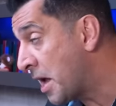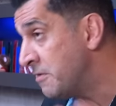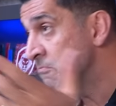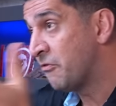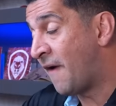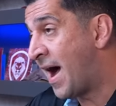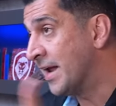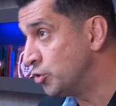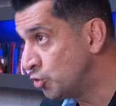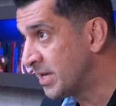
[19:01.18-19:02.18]
Okay,
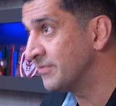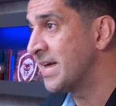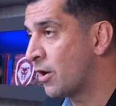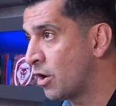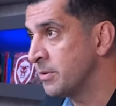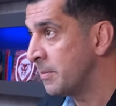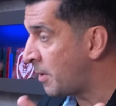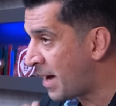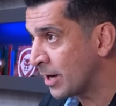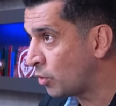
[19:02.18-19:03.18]
fine. You give that
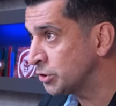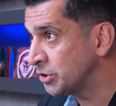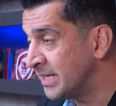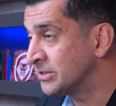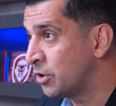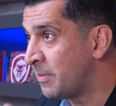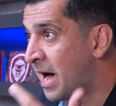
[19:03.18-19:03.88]
argument. But my question isn't